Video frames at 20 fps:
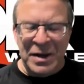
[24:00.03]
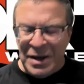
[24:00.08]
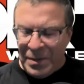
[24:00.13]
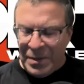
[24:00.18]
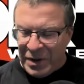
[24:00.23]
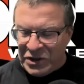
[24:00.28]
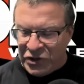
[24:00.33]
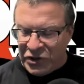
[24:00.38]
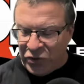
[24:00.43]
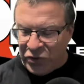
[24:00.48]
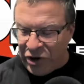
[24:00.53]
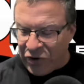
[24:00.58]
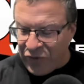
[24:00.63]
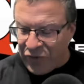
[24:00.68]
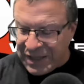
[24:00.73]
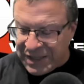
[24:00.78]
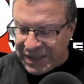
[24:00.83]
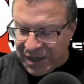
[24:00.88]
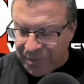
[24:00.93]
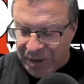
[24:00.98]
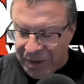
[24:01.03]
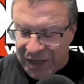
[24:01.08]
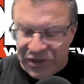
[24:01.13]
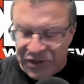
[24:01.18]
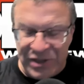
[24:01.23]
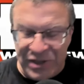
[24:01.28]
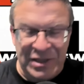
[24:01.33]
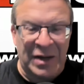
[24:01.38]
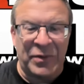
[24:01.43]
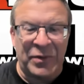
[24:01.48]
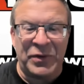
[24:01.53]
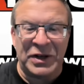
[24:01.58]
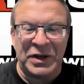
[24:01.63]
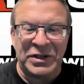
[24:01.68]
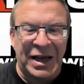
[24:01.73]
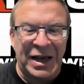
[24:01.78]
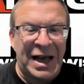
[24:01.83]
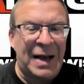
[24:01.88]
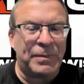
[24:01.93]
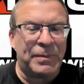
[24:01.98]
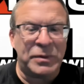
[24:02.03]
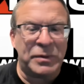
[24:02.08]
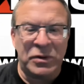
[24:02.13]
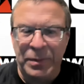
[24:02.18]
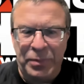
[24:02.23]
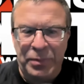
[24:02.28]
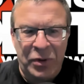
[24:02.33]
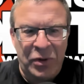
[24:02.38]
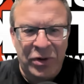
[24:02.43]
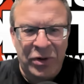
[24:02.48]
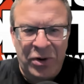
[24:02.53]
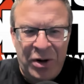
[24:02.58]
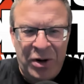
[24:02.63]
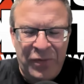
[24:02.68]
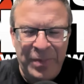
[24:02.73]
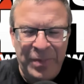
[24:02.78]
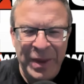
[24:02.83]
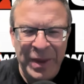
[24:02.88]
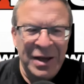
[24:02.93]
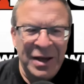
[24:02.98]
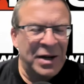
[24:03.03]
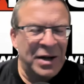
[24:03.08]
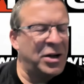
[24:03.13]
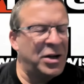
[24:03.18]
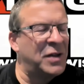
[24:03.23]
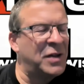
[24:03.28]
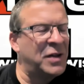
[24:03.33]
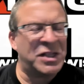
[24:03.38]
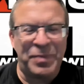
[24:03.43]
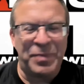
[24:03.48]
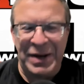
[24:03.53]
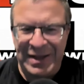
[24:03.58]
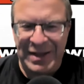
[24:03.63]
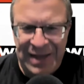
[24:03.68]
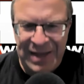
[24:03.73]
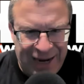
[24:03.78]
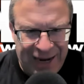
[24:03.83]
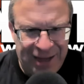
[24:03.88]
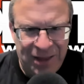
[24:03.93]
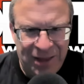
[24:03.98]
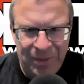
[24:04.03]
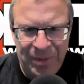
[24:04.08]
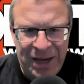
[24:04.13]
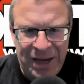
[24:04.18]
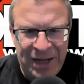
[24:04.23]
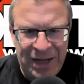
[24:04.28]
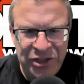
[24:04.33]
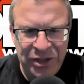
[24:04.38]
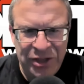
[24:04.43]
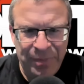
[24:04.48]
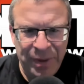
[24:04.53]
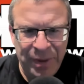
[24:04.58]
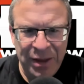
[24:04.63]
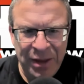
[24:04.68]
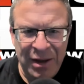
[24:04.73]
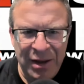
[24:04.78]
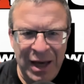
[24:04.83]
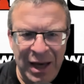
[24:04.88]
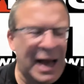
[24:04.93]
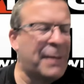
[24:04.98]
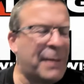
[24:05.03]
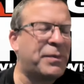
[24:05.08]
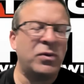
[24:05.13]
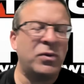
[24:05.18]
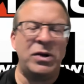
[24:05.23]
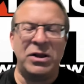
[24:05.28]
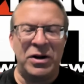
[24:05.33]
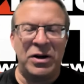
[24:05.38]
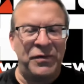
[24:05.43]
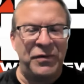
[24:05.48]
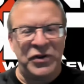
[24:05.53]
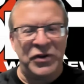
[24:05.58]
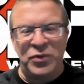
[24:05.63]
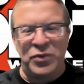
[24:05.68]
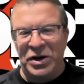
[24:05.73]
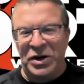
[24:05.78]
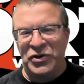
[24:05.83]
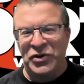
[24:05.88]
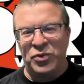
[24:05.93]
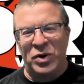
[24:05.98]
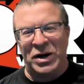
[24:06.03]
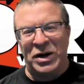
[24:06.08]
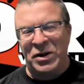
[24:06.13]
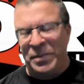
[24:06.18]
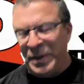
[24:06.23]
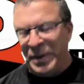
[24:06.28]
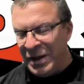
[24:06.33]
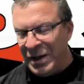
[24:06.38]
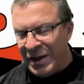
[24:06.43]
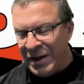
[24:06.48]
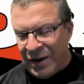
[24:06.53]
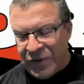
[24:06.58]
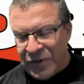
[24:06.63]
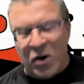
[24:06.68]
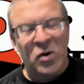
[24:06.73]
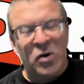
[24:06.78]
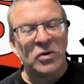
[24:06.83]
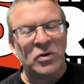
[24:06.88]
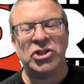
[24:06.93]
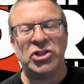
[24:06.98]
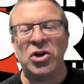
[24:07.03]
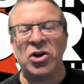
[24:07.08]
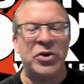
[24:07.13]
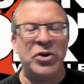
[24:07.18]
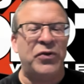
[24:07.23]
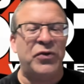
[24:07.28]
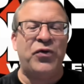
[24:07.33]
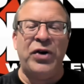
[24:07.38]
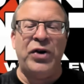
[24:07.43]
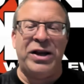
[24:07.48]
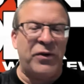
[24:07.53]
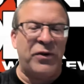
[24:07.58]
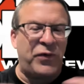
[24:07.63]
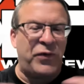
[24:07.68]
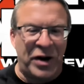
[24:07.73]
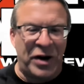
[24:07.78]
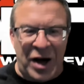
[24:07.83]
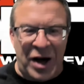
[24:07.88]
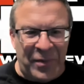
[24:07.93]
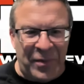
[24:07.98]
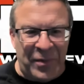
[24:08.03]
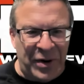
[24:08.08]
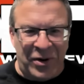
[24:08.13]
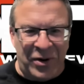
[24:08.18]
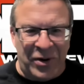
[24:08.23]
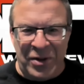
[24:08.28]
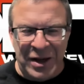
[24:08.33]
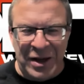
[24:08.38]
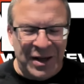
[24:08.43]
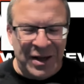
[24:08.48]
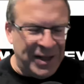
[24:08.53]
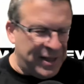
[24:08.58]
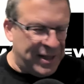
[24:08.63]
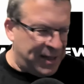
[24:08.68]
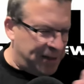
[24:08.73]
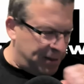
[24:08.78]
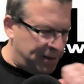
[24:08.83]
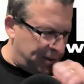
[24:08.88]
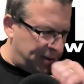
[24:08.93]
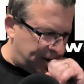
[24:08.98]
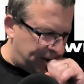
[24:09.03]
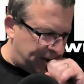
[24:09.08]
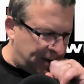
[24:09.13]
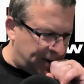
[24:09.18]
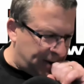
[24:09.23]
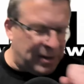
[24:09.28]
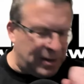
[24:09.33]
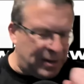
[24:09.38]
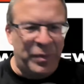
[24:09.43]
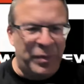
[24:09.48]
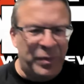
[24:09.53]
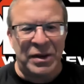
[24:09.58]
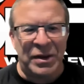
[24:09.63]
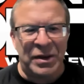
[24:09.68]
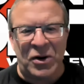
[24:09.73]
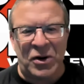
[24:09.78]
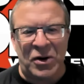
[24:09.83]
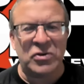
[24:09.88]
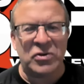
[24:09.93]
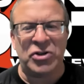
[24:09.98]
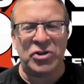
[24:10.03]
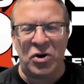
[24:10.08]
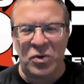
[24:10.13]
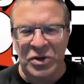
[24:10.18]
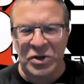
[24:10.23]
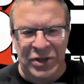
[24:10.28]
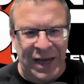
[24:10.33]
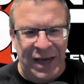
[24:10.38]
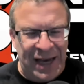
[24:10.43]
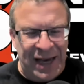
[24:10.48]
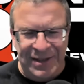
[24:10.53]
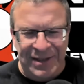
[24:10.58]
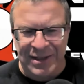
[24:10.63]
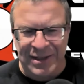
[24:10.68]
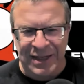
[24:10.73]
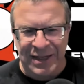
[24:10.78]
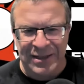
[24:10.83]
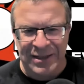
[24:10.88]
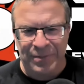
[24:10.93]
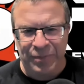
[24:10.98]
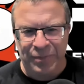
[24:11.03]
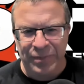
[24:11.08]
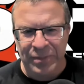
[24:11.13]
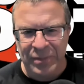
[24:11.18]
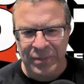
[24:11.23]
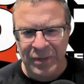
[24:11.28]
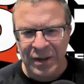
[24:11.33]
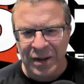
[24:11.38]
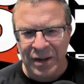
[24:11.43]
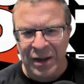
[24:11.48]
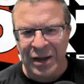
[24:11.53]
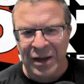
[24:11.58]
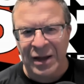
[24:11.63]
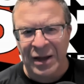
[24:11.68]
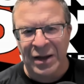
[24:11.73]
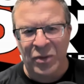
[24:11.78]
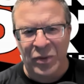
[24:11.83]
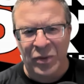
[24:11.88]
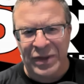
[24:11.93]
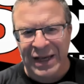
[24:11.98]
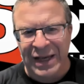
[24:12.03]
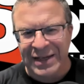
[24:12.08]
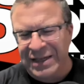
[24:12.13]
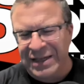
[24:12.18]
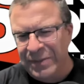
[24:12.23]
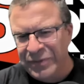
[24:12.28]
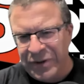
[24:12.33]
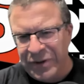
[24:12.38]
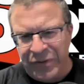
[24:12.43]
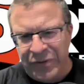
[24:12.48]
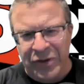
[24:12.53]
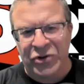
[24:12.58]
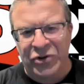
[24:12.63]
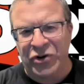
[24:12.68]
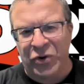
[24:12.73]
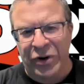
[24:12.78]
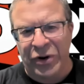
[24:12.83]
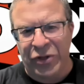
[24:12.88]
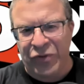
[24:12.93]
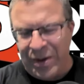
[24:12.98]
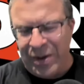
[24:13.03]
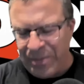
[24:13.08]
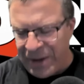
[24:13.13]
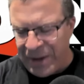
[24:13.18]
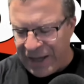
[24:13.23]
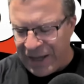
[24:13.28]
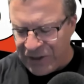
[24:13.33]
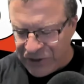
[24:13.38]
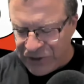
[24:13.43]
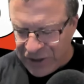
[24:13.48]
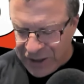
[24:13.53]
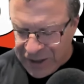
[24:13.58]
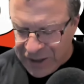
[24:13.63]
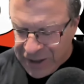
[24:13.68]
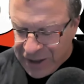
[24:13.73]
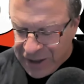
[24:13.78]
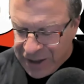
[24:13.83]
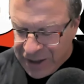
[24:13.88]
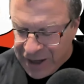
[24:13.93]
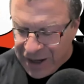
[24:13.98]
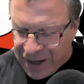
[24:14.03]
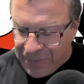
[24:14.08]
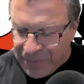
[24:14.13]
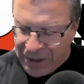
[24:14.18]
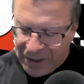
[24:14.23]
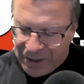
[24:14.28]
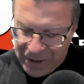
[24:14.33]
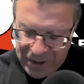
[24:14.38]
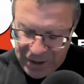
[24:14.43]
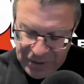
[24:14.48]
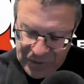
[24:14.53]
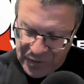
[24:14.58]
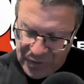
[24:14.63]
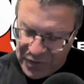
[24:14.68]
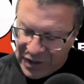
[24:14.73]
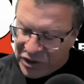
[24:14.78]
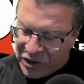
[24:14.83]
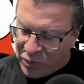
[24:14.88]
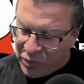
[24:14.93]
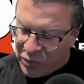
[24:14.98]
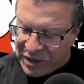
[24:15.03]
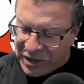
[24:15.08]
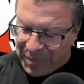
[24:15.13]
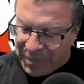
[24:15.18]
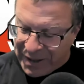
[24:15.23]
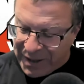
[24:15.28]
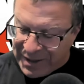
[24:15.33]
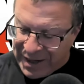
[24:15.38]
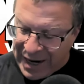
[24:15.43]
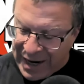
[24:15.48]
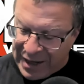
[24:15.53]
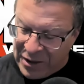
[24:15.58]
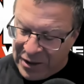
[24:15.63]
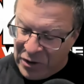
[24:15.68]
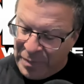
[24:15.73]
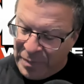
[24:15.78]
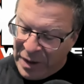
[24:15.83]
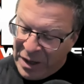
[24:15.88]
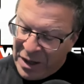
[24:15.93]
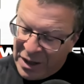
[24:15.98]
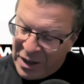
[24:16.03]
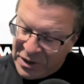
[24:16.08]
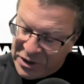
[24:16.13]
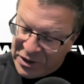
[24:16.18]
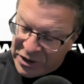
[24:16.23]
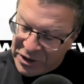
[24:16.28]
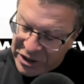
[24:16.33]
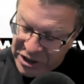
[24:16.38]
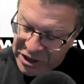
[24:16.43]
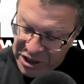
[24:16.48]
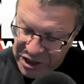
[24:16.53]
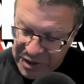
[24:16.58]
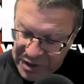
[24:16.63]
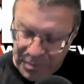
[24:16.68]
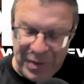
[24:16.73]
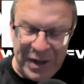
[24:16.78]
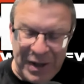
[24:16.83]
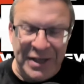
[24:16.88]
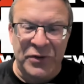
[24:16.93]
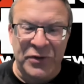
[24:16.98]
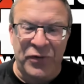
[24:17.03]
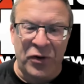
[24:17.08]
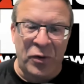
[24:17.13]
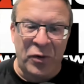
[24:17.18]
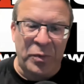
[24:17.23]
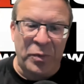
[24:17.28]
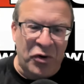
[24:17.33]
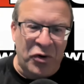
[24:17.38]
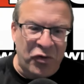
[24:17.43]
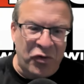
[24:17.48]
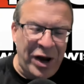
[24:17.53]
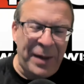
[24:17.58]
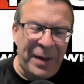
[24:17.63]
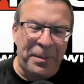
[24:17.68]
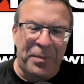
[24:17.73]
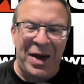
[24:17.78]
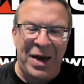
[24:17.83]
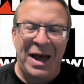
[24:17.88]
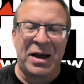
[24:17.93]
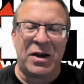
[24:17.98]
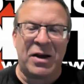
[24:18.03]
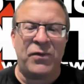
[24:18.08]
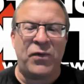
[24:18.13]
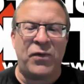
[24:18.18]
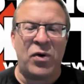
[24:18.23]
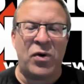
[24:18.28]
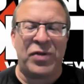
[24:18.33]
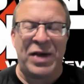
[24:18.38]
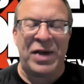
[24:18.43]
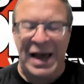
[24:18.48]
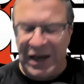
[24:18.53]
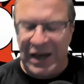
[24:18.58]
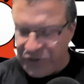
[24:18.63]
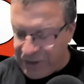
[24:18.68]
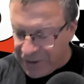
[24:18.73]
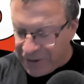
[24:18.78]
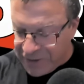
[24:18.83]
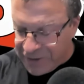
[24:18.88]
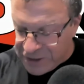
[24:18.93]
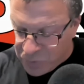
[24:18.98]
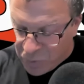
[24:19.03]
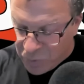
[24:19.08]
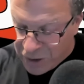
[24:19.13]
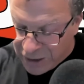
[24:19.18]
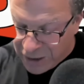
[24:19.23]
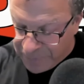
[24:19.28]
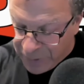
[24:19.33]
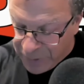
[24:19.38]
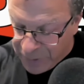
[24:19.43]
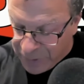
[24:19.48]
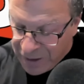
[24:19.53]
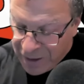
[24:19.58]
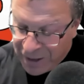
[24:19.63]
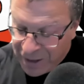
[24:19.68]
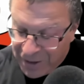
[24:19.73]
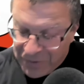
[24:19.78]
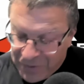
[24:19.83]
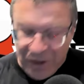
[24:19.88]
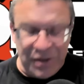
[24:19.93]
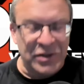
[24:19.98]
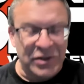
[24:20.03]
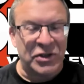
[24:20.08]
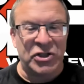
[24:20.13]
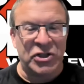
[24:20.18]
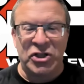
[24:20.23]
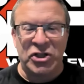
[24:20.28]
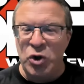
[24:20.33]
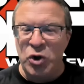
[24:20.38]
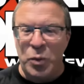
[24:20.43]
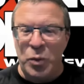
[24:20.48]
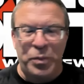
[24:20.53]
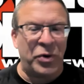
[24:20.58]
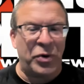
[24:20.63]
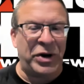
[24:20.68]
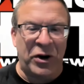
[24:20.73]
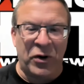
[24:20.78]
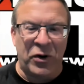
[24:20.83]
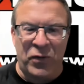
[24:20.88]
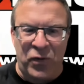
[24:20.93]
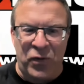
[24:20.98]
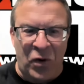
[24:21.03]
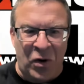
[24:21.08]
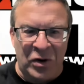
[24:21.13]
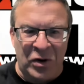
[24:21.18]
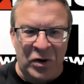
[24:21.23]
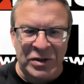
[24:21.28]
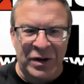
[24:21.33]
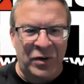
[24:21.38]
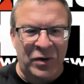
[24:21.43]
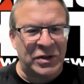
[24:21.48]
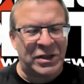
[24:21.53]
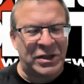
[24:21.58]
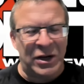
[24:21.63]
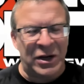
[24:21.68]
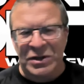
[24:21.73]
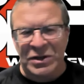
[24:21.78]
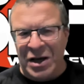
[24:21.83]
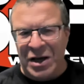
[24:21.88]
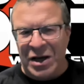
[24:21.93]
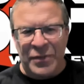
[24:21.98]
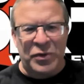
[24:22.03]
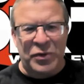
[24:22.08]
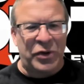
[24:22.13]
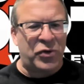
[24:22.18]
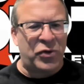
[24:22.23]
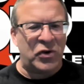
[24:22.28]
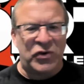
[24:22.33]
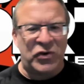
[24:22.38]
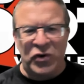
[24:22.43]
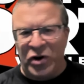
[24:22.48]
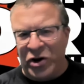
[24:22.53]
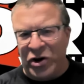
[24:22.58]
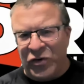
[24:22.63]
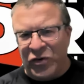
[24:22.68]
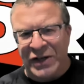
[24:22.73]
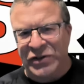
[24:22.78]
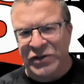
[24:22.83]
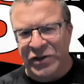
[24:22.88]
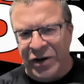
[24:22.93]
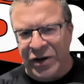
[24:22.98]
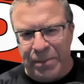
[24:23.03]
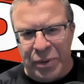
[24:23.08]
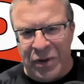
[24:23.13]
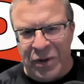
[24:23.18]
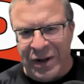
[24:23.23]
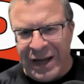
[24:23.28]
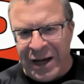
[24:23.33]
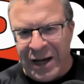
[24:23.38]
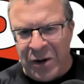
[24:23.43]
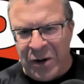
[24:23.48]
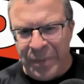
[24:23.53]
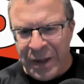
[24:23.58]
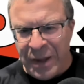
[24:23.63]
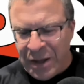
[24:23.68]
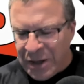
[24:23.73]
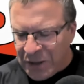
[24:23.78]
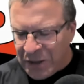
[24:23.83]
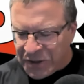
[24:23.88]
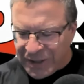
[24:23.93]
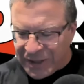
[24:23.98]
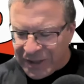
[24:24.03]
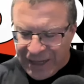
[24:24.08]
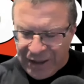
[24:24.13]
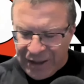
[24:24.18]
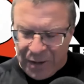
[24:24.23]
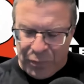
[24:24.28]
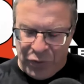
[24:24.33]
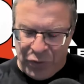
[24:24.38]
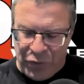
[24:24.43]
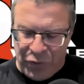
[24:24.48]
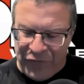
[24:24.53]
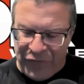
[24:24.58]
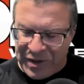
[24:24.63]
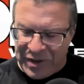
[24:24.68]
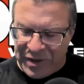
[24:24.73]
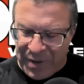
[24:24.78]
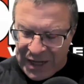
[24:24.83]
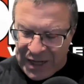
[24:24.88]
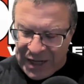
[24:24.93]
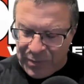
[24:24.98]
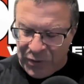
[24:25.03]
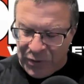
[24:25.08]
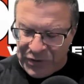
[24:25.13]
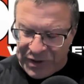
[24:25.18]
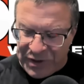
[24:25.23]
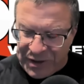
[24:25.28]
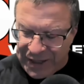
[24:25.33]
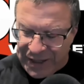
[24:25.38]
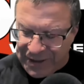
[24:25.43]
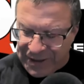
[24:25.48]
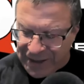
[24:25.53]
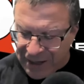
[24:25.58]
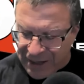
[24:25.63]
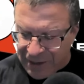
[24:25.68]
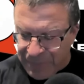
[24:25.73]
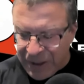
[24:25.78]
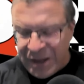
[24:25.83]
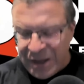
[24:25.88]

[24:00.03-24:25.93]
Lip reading: Jordynne Grace and Masha Slamovich absolutely pulled it off. Another spectacular match. Absolutely love this one as well. The whole show was freaking phenomenal. The whole show was excellent. With the exception of the Jody Threat match, but this was spectacular. Such a suspenseful, great back and forth action in this one. The super near falls. There were times where I thought Jordynne Grace was going to pull it out, just like in the previous match, Moose and Santana.